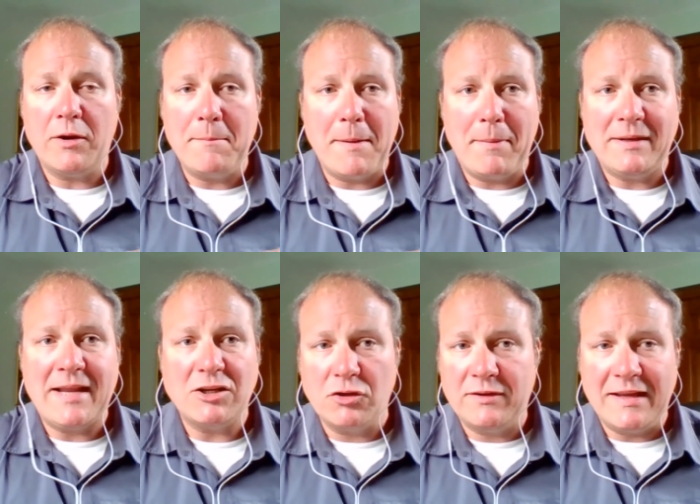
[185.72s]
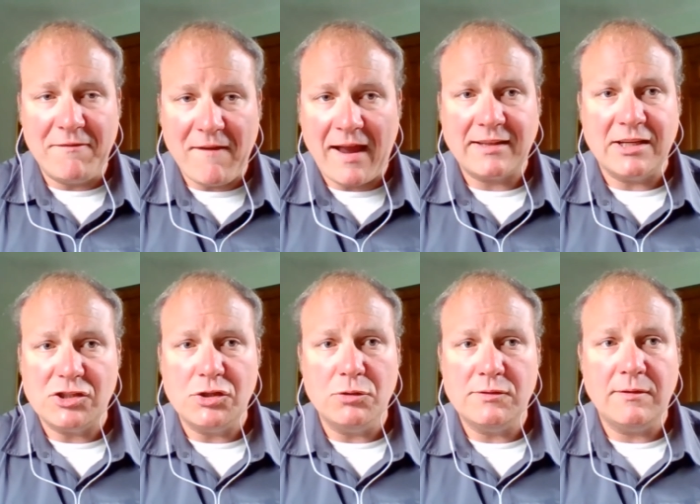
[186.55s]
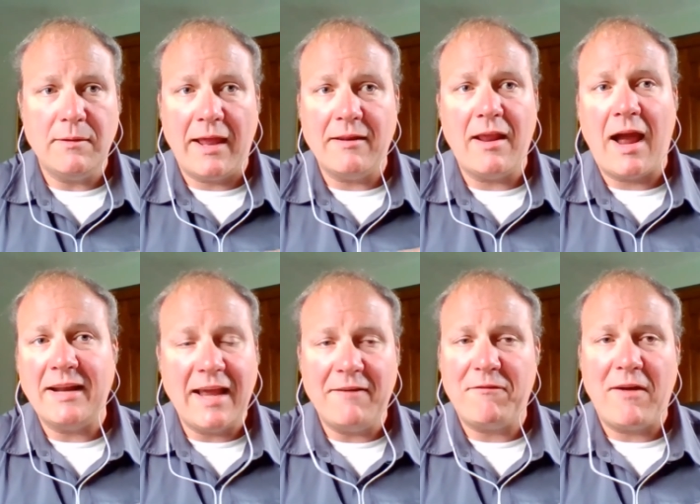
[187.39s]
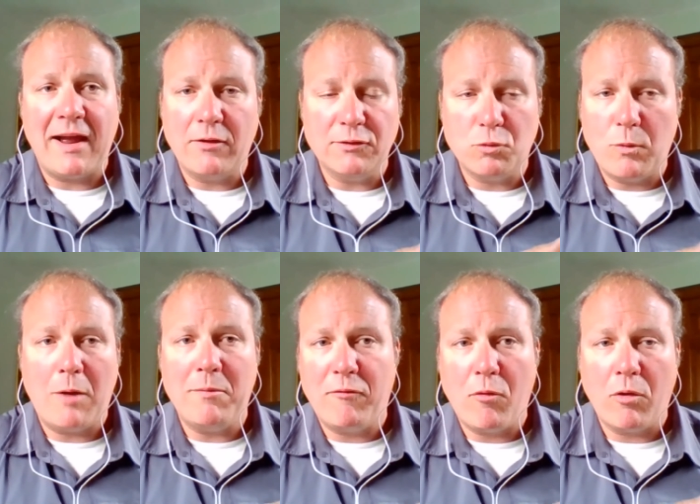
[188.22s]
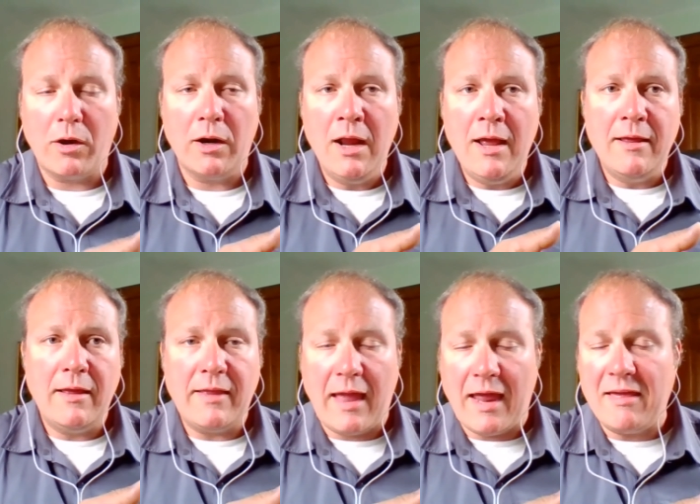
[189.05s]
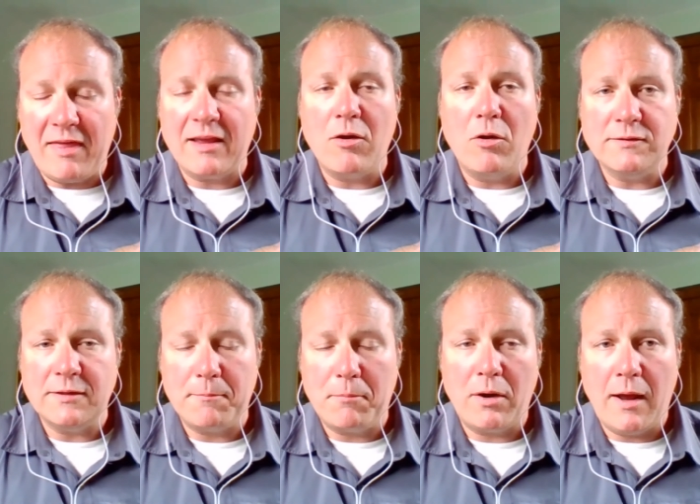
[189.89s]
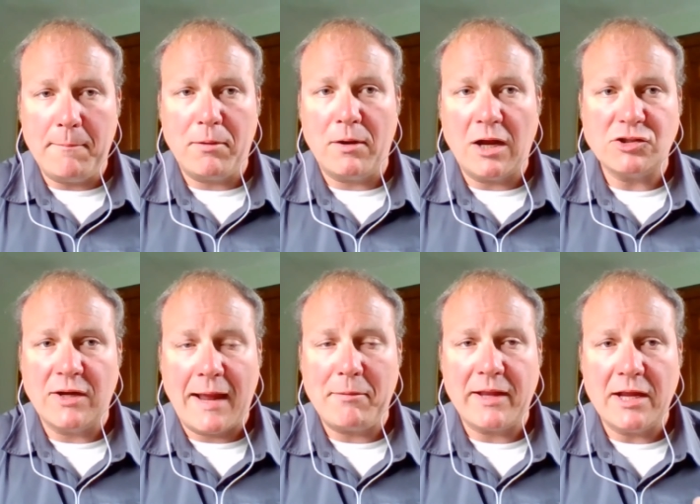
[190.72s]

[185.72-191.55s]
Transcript: there could be potential defect issues and identifying those well before anything goes into pr- a production